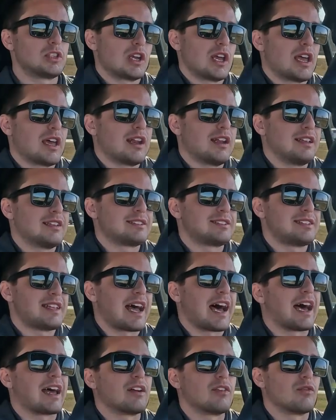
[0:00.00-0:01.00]
again is
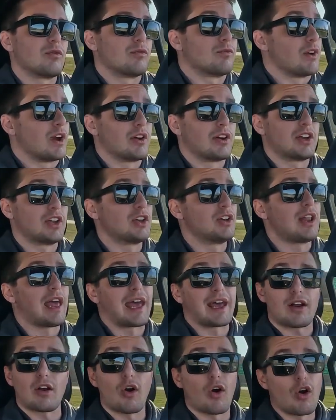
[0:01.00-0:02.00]
not very good
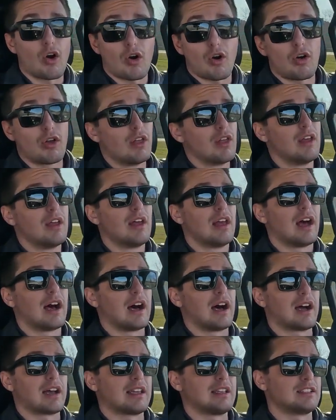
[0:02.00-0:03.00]
at all
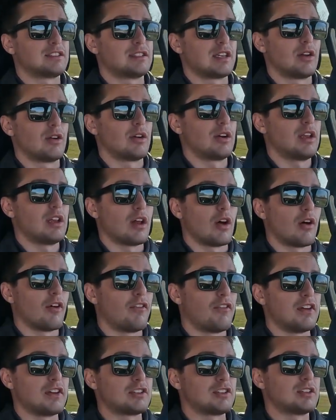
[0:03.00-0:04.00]
considering, you know,
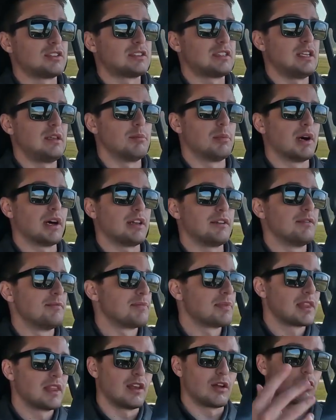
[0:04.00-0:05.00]
efficiency. But,
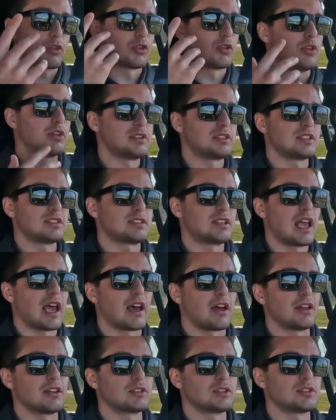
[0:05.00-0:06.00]
you know, 36
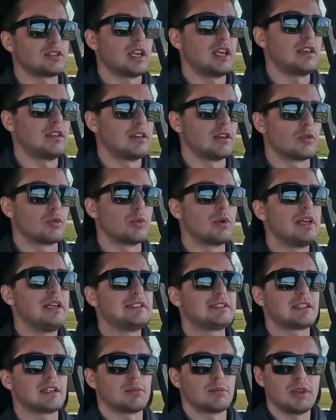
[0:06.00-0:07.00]
gallons will take you
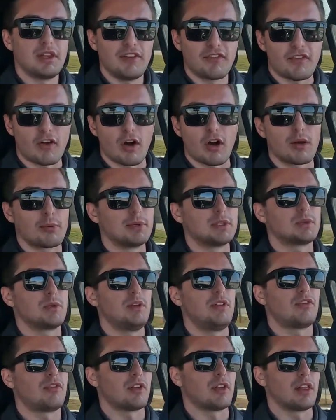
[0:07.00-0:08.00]
reasonably far
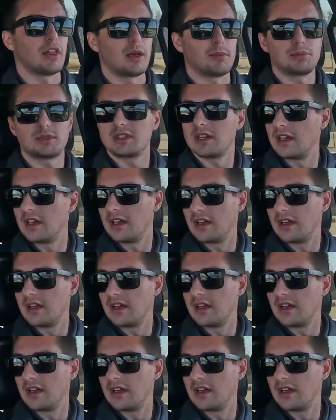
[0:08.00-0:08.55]
between fill-ups,